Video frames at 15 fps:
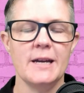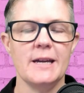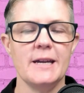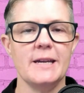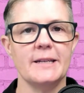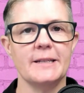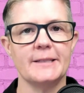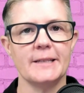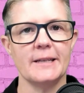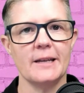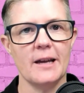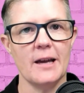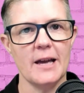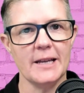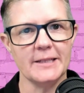is
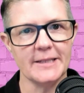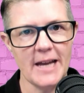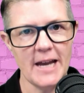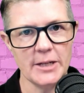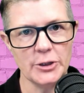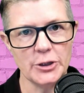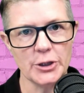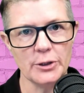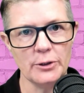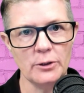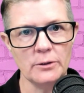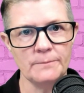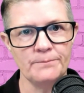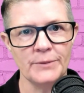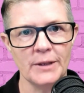intentional